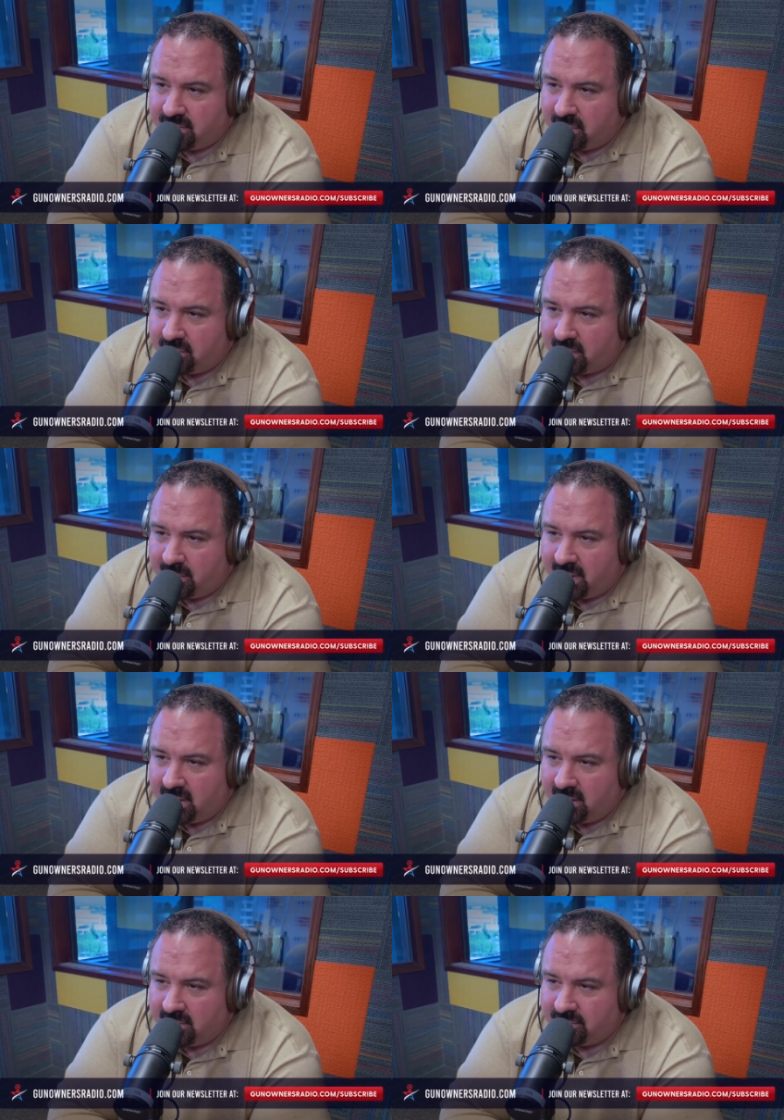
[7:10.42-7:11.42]
from
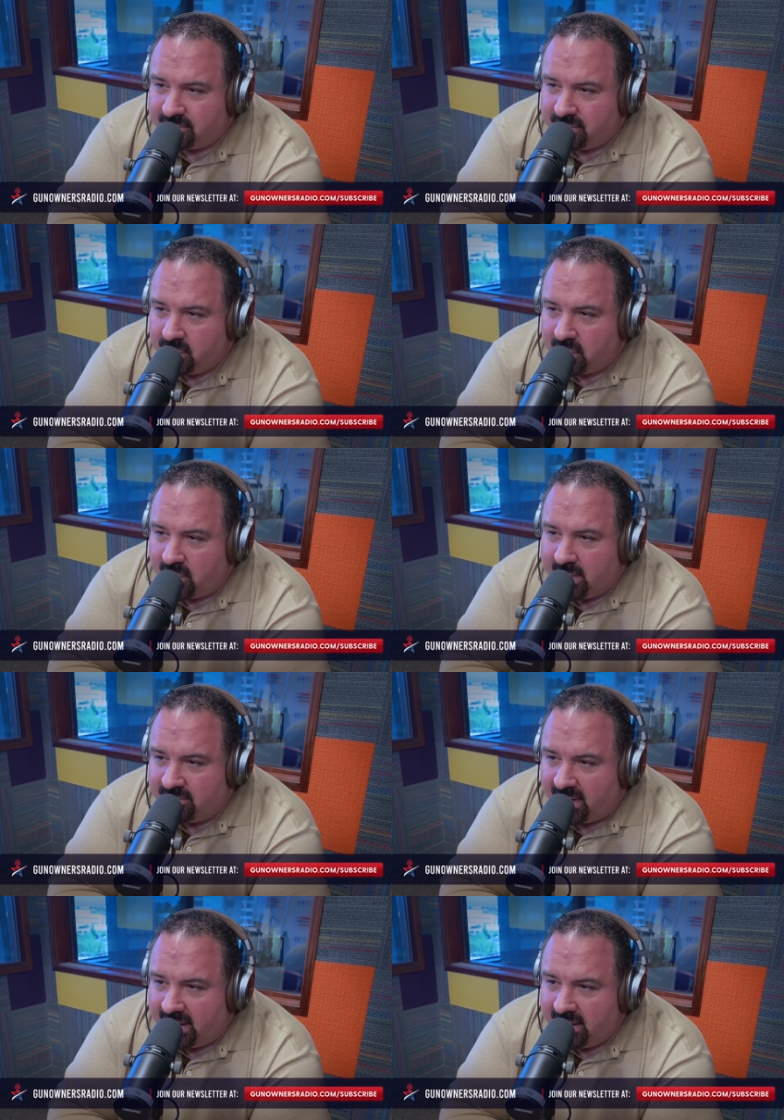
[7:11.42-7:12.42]
a through the
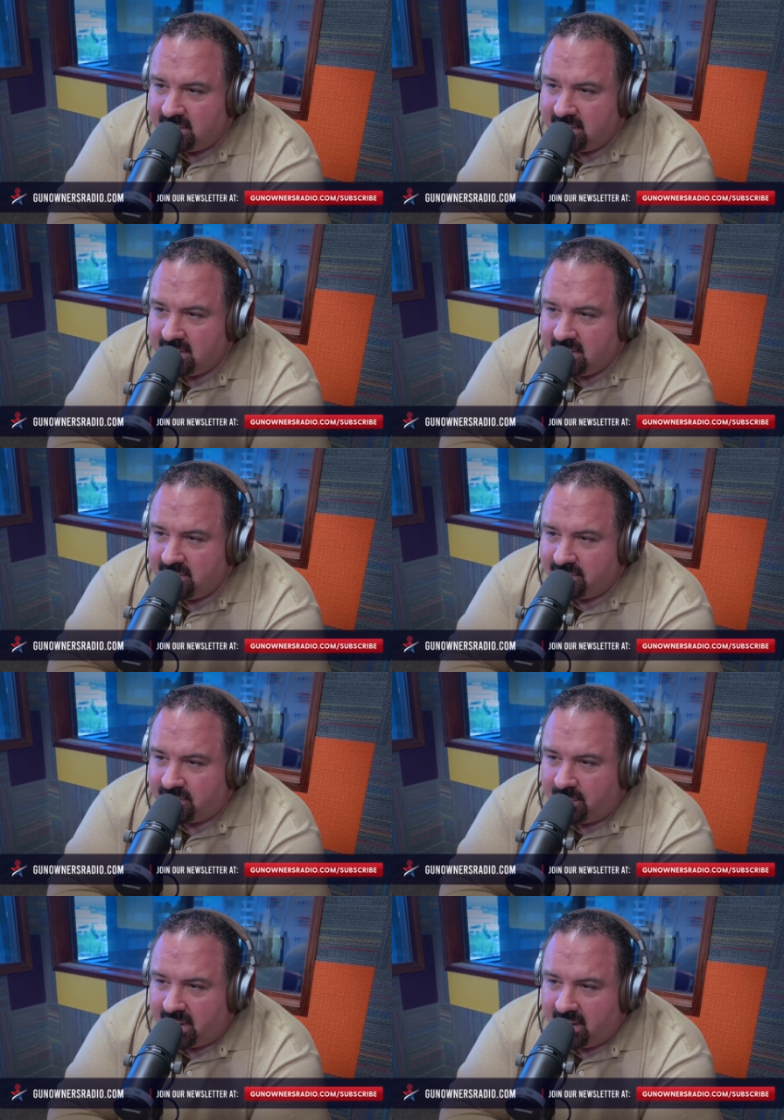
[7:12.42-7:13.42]
grapevine, good source
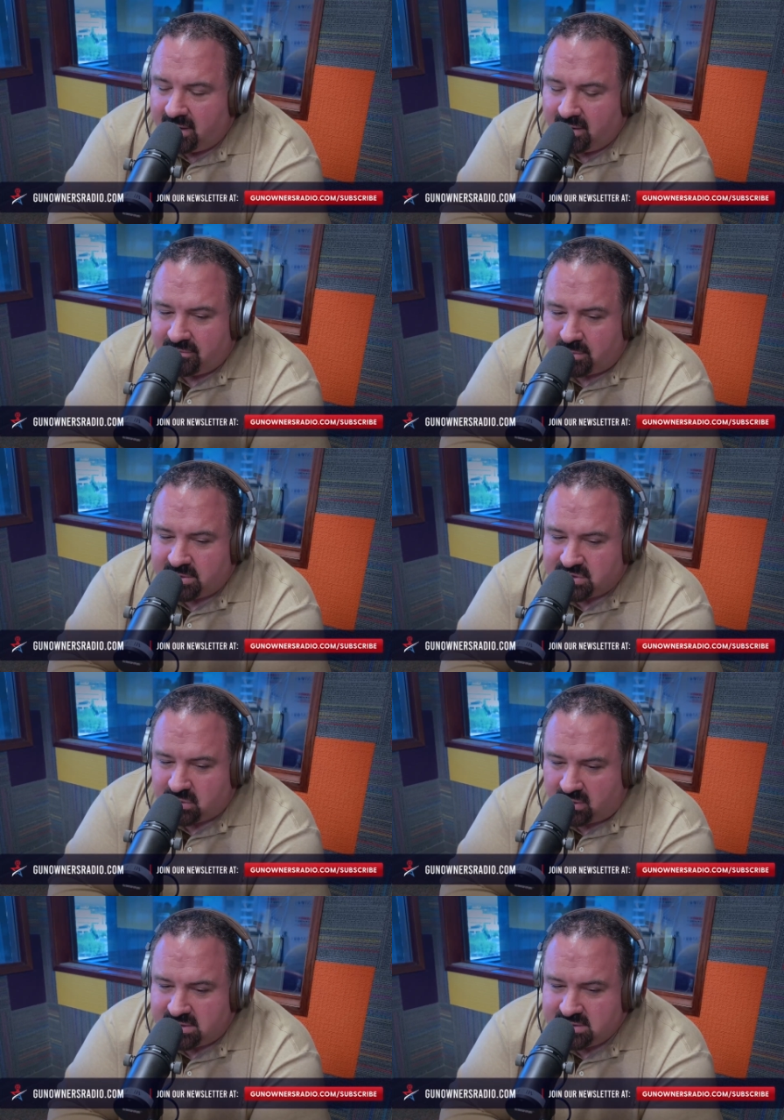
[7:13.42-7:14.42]
from a from a
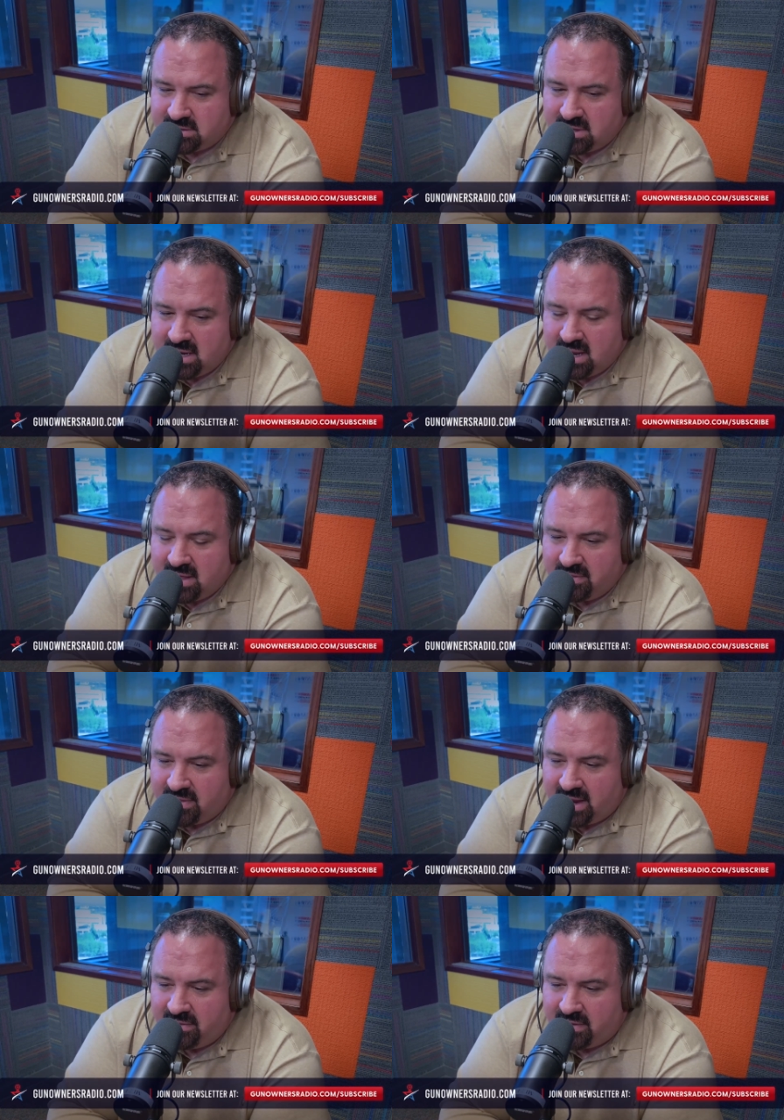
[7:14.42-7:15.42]
source
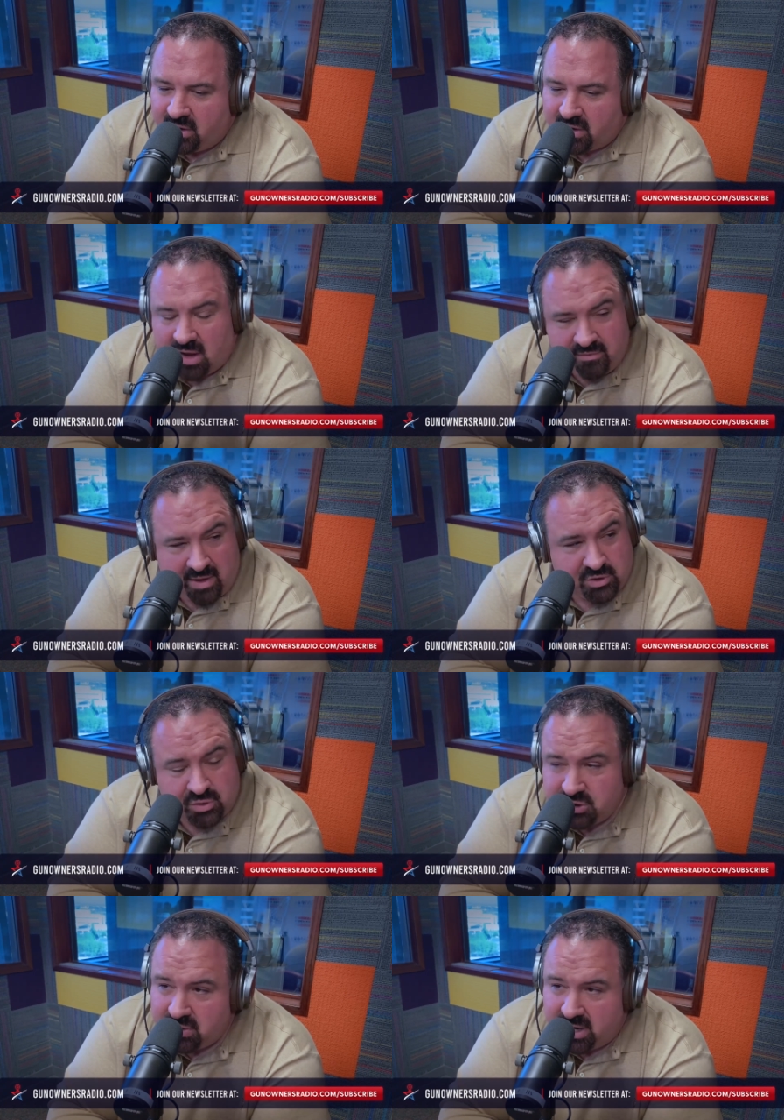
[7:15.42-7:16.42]
that their gun violence
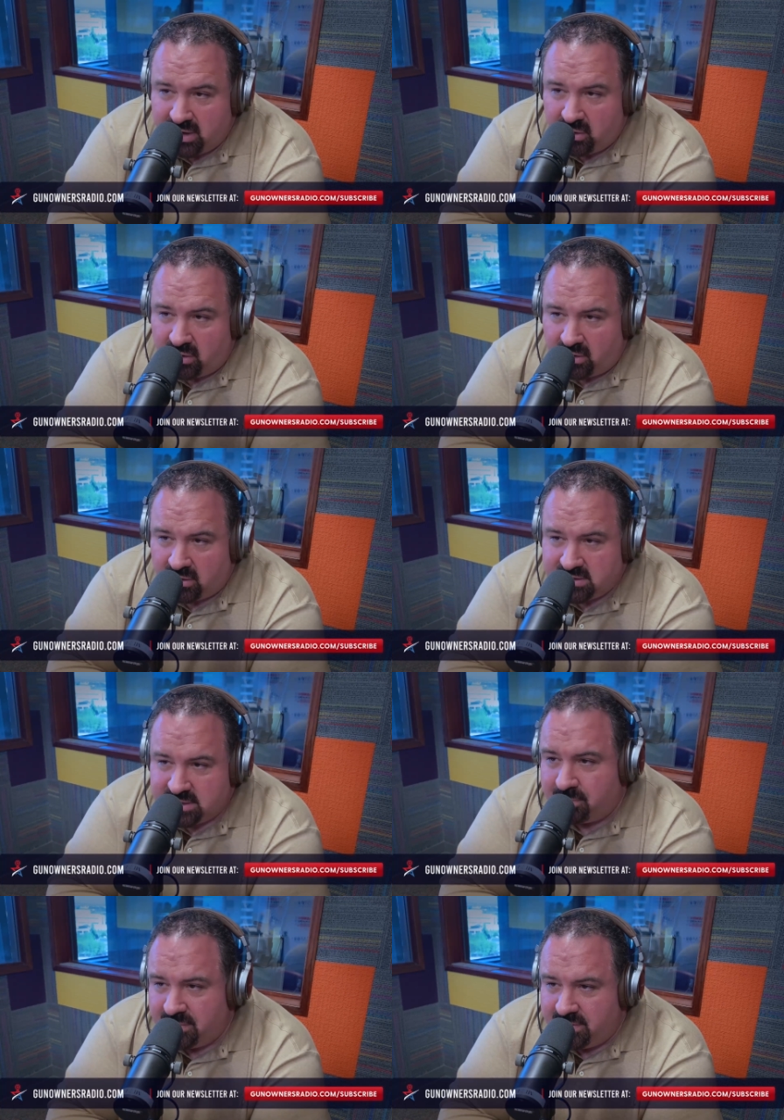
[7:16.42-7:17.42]
restraining order d-
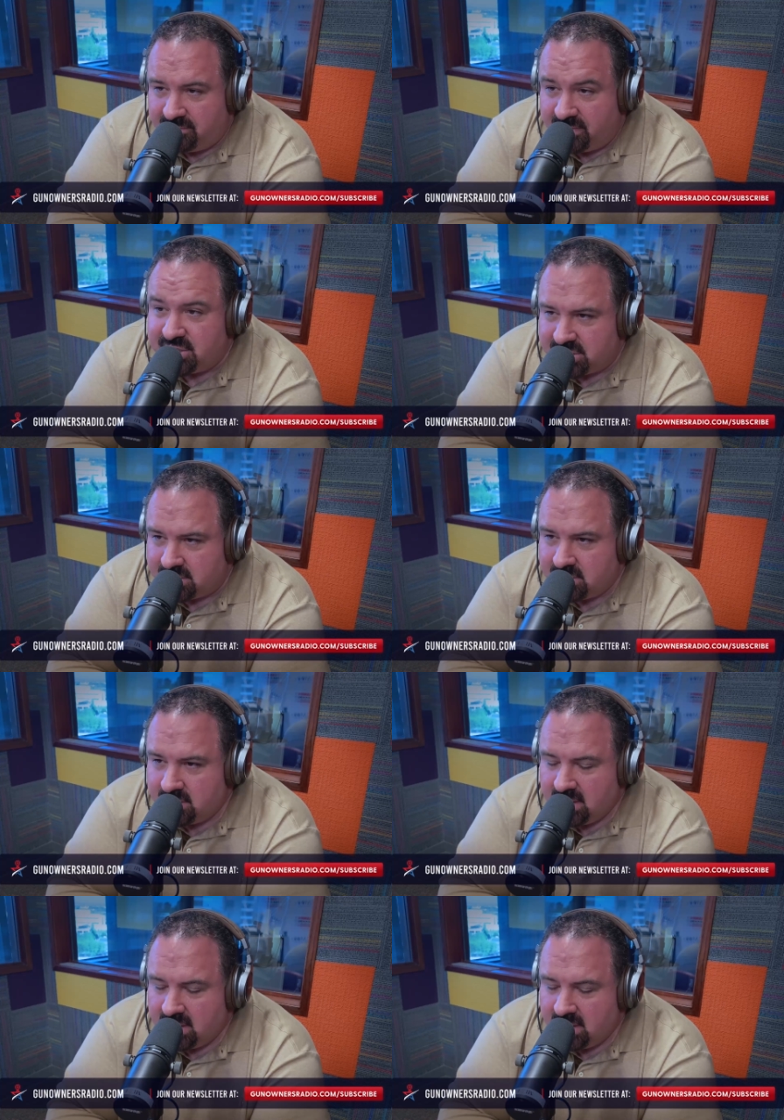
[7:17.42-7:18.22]
division